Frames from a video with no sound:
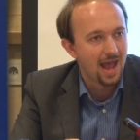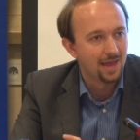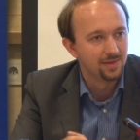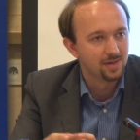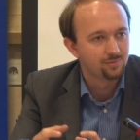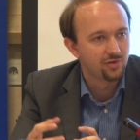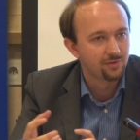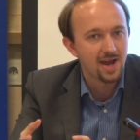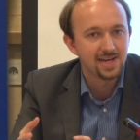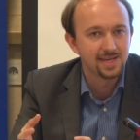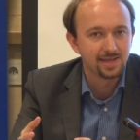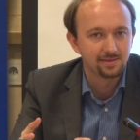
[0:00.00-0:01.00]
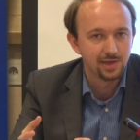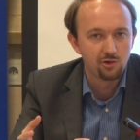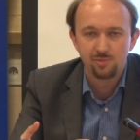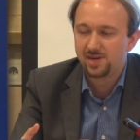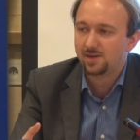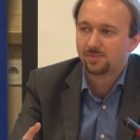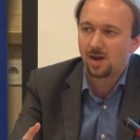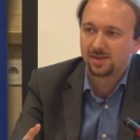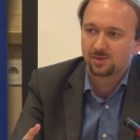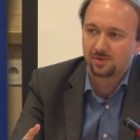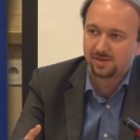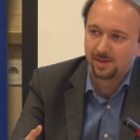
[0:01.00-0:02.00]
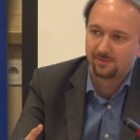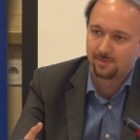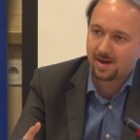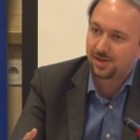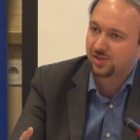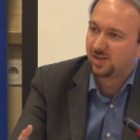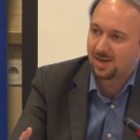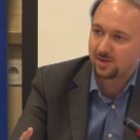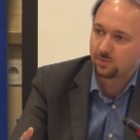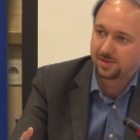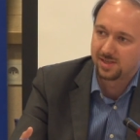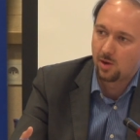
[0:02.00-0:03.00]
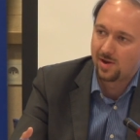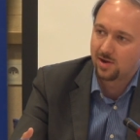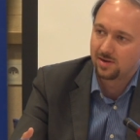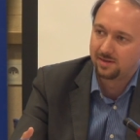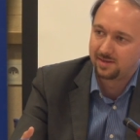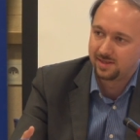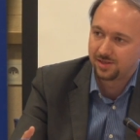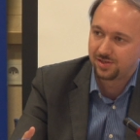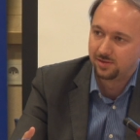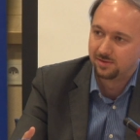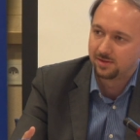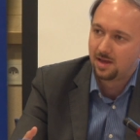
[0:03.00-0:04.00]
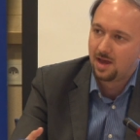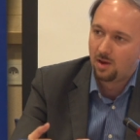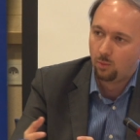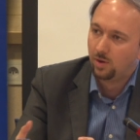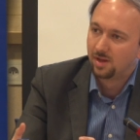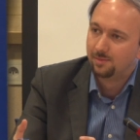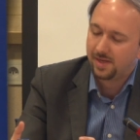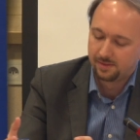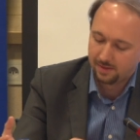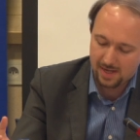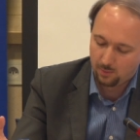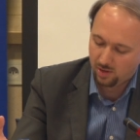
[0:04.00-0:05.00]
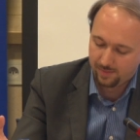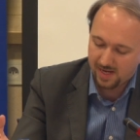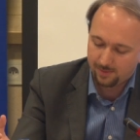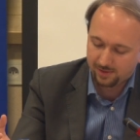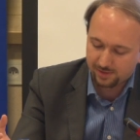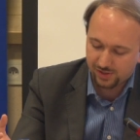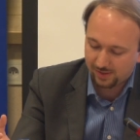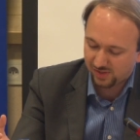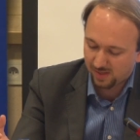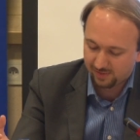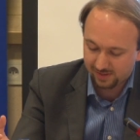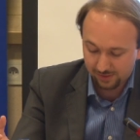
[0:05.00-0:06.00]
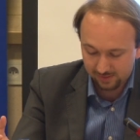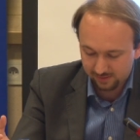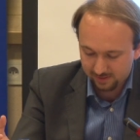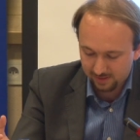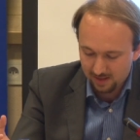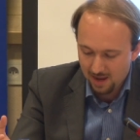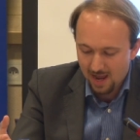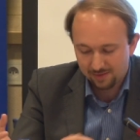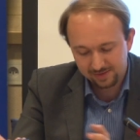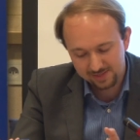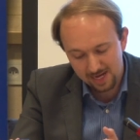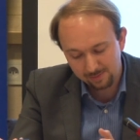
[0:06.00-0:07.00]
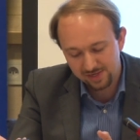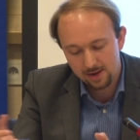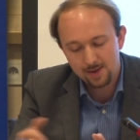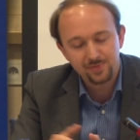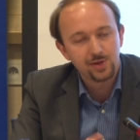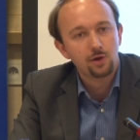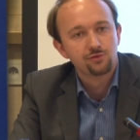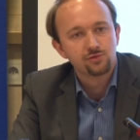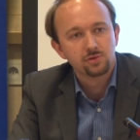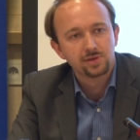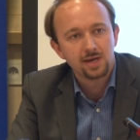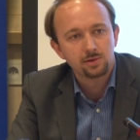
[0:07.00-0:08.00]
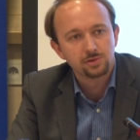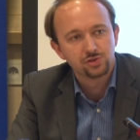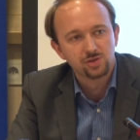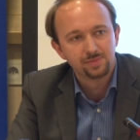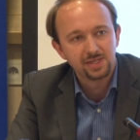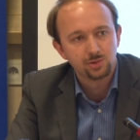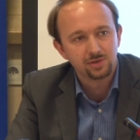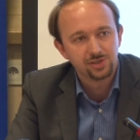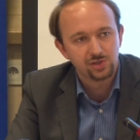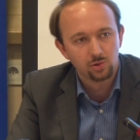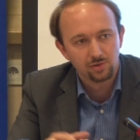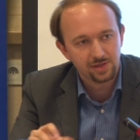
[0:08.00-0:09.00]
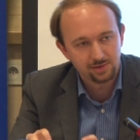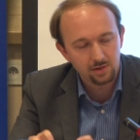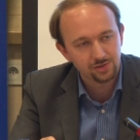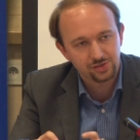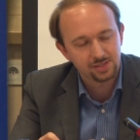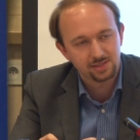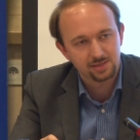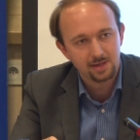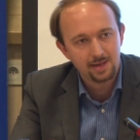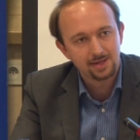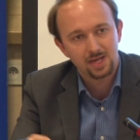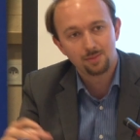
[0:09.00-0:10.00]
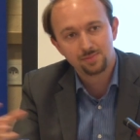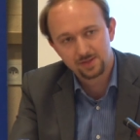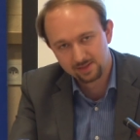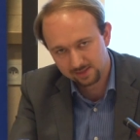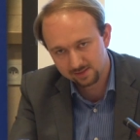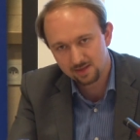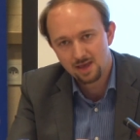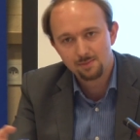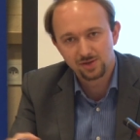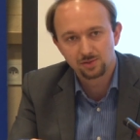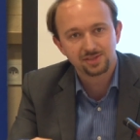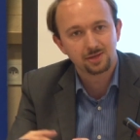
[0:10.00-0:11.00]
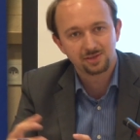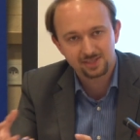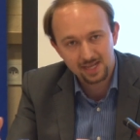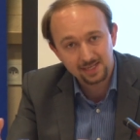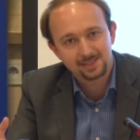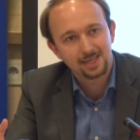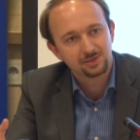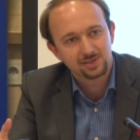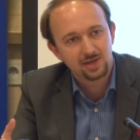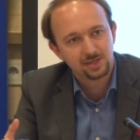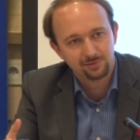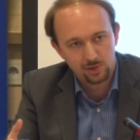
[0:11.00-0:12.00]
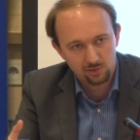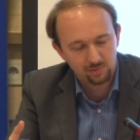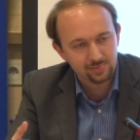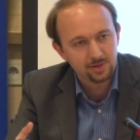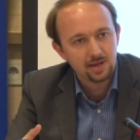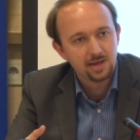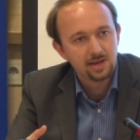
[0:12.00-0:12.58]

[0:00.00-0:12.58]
and that providing European publics with the information about what's going on in these issues will mean that they will be able to change their positions. At the same time, the overall goal should be to ensure that not just companies, but also states outside of Europe